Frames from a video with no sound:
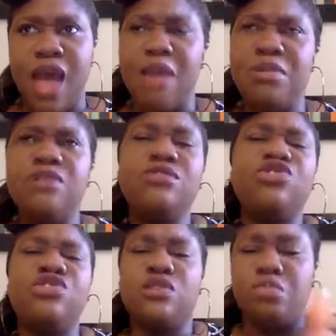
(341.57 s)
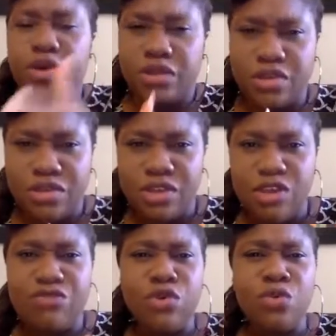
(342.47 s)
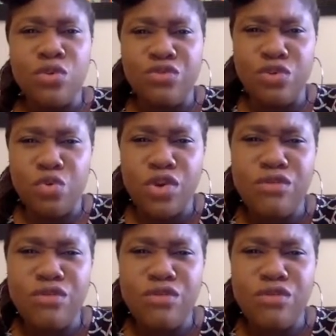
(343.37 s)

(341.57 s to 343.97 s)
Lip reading: believe in Jesus, but if you're one